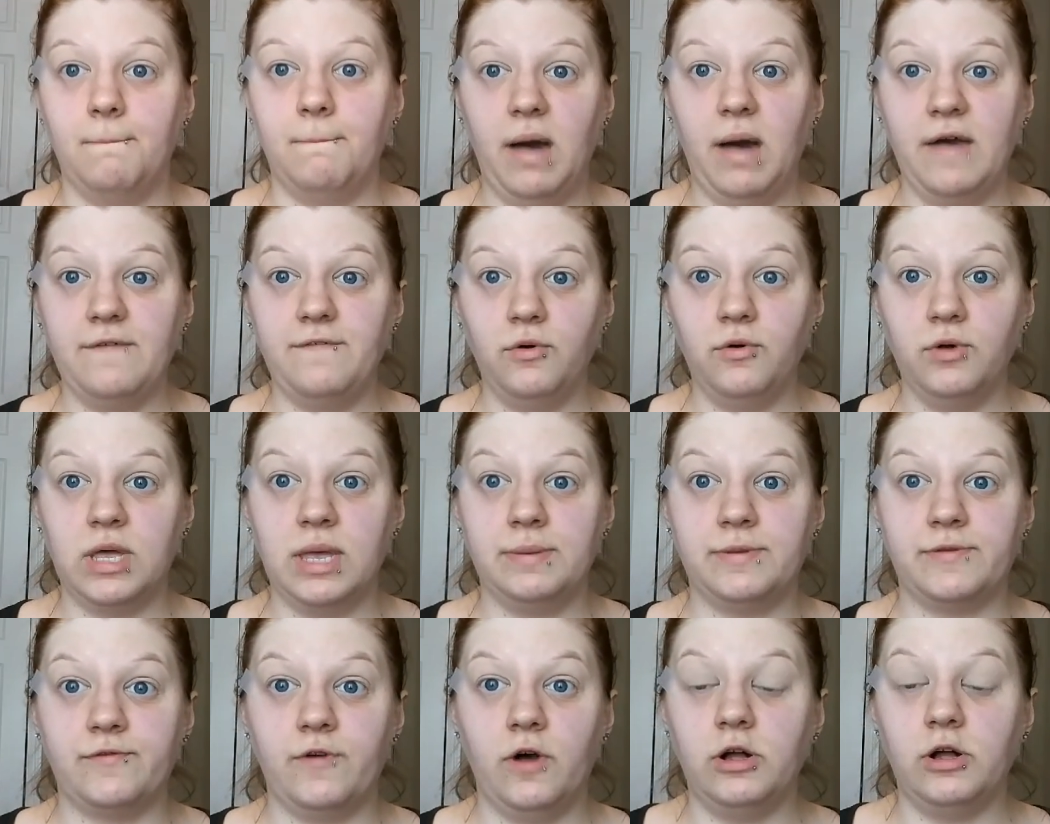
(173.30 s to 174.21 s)
My phone
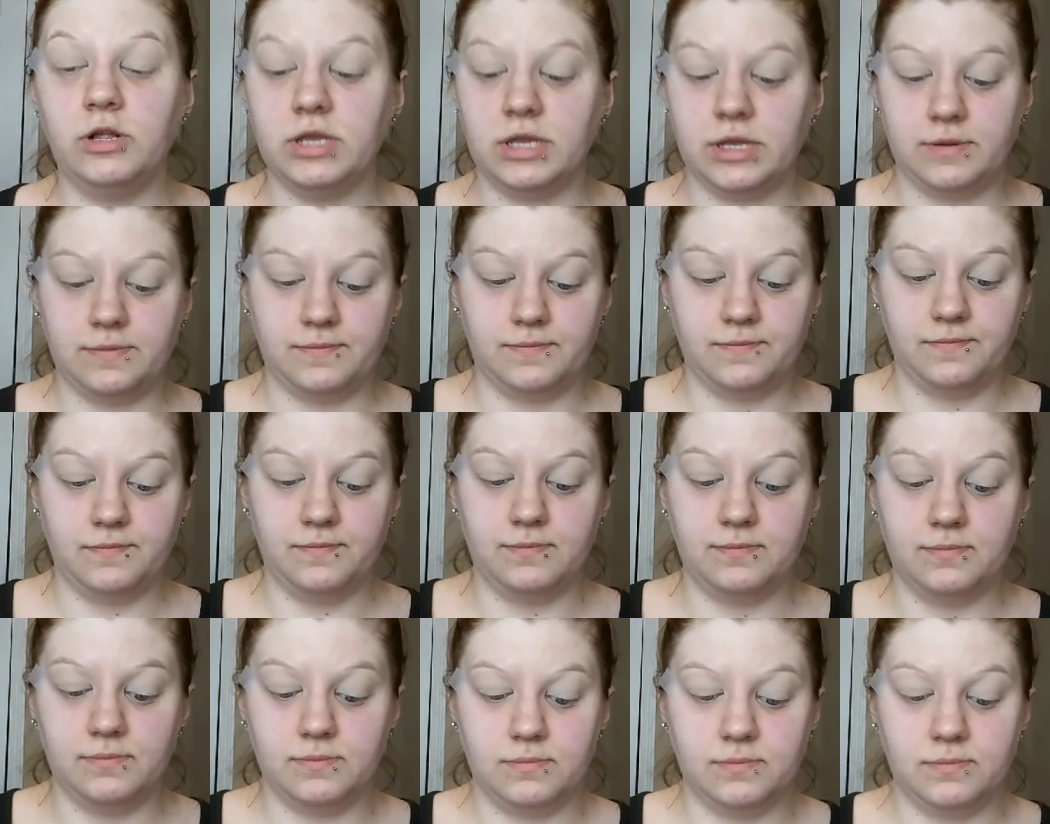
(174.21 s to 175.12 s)
keeps falling,
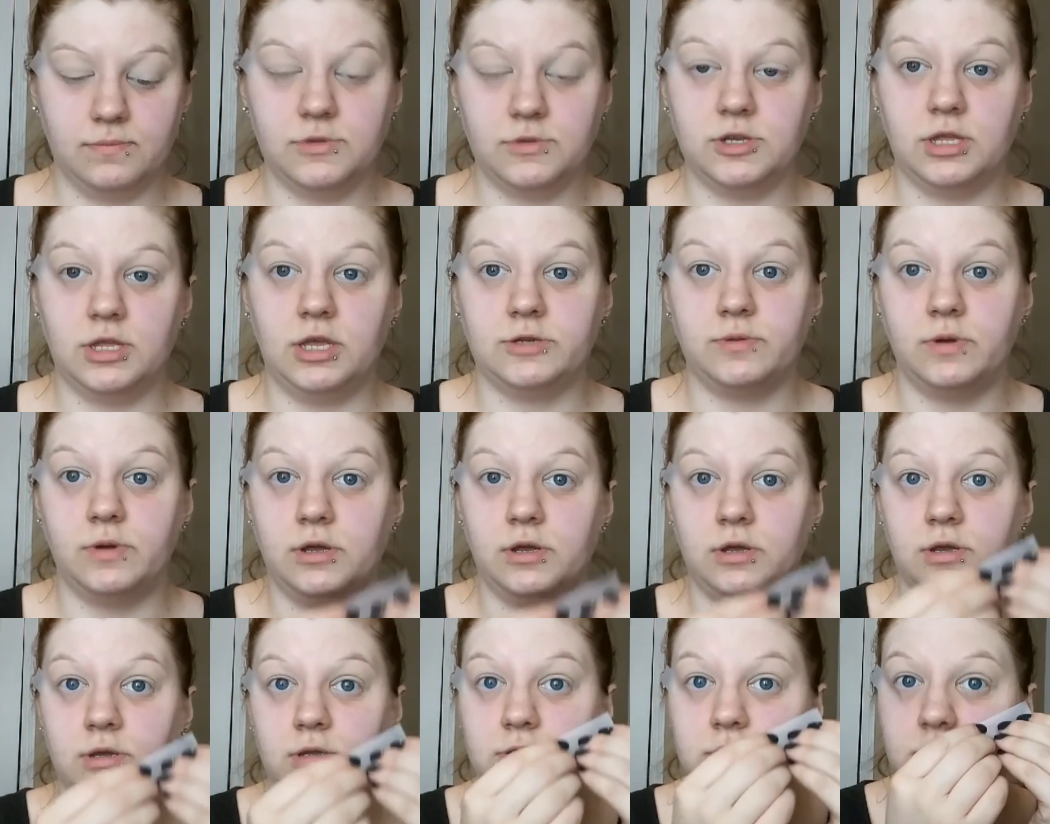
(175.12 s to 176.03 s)
so that's why
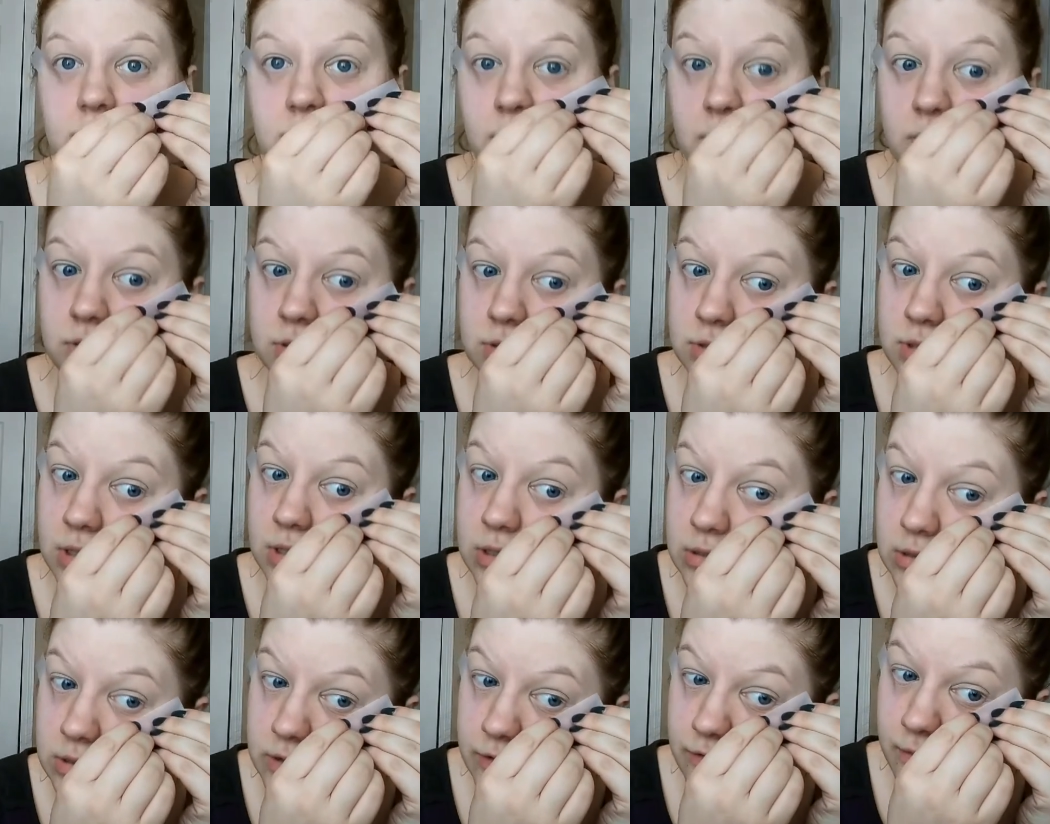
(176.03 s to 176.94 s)
it's
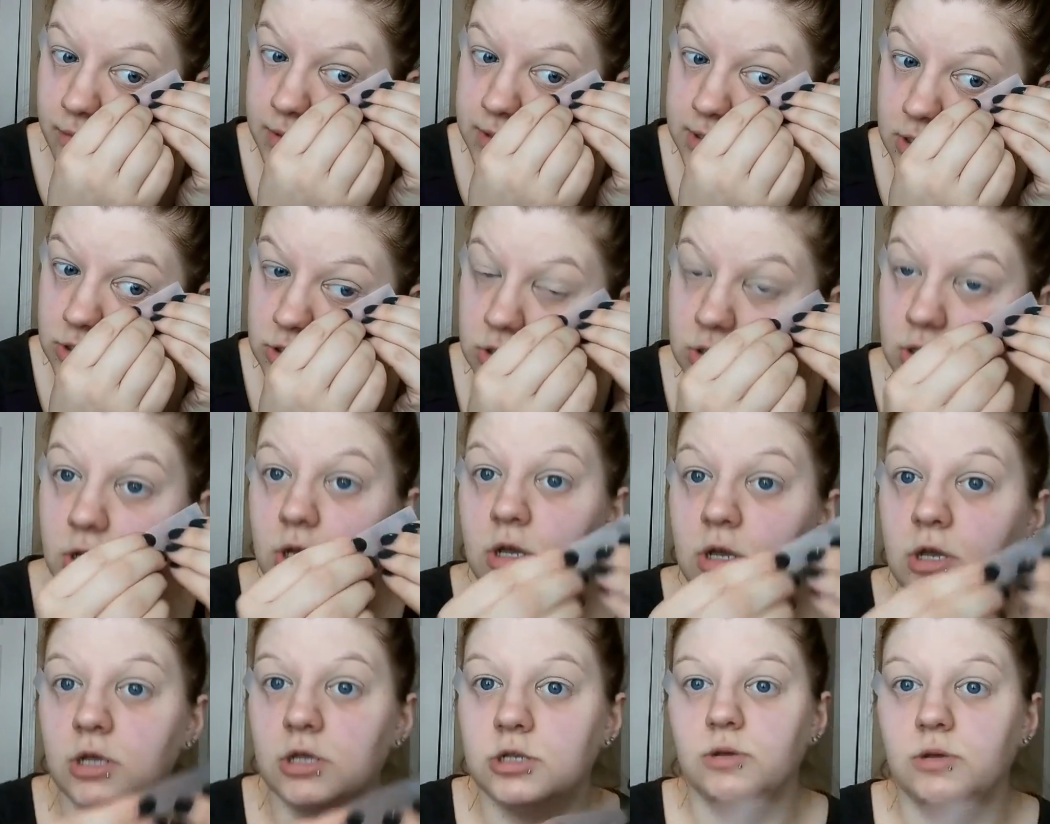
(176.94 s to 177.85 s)
in a different position.
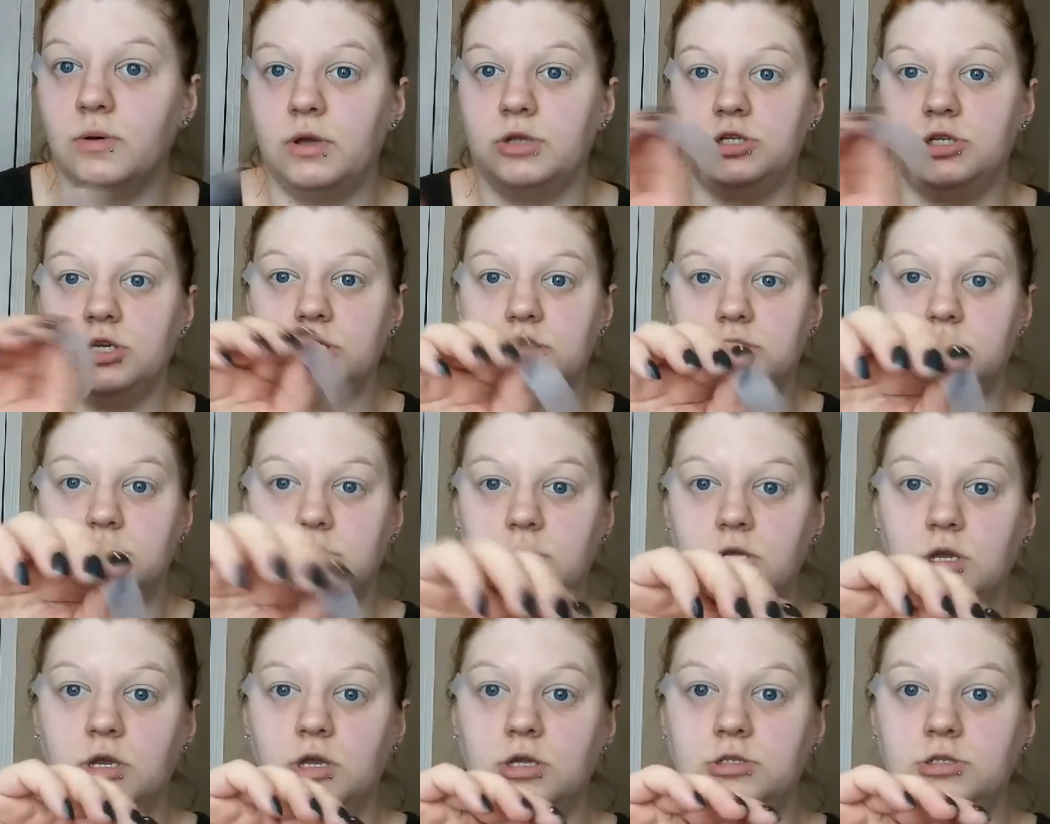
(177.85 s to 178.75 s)
So I just,
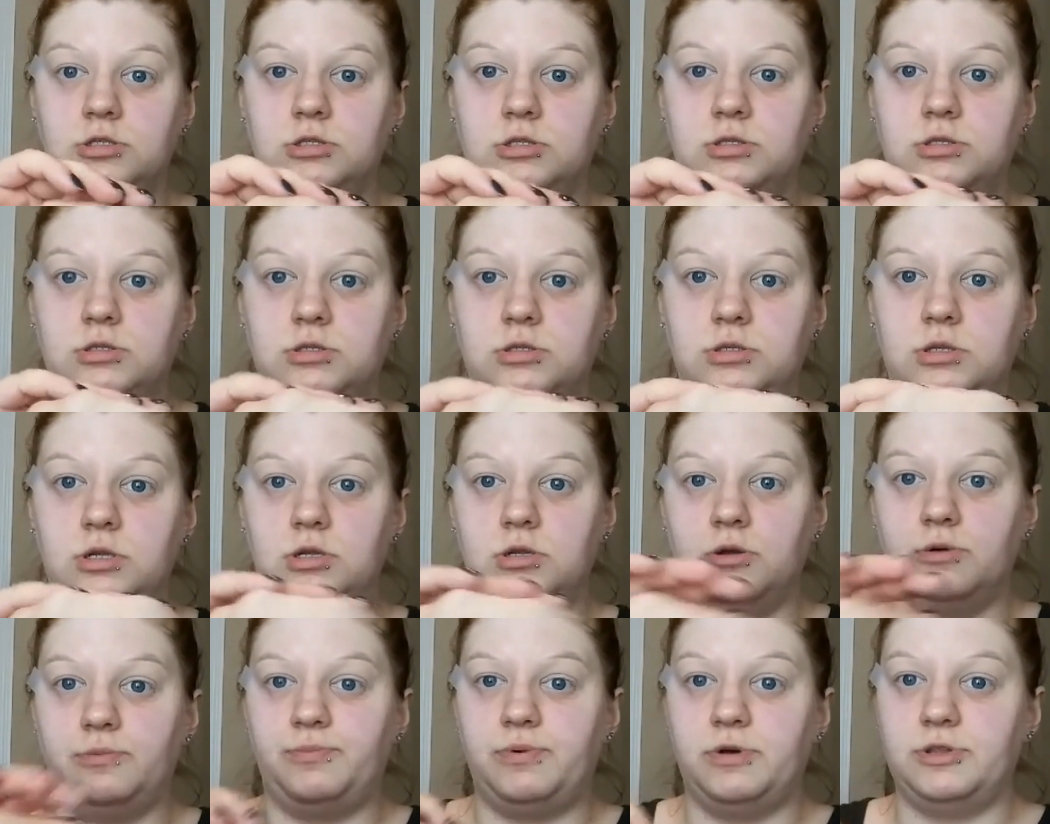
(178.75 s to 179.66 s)

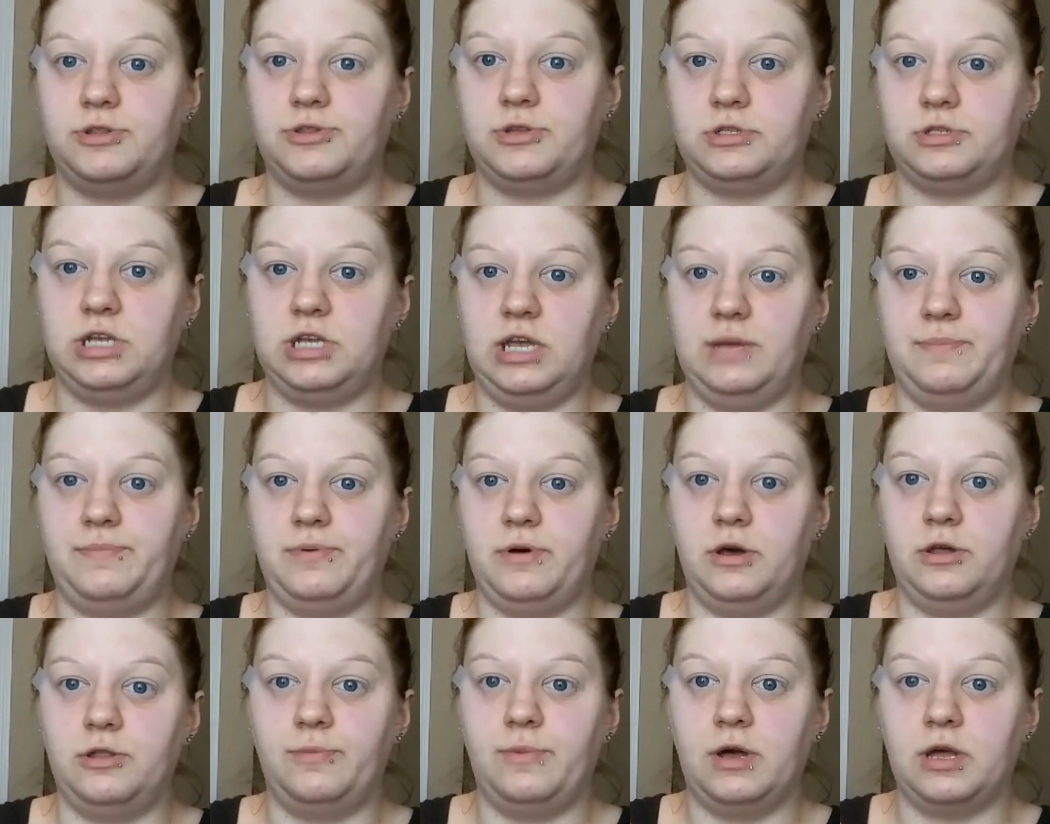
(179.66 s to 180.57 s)
put the tape
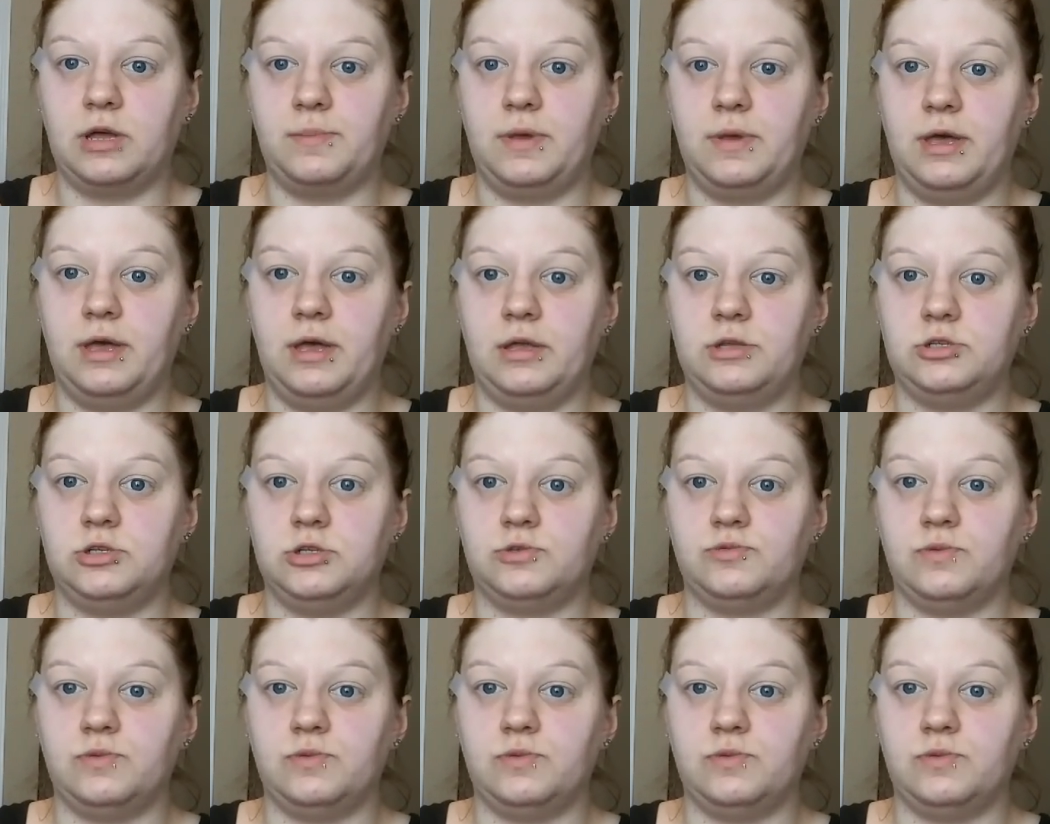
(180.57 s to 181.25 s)
in the back of my hand,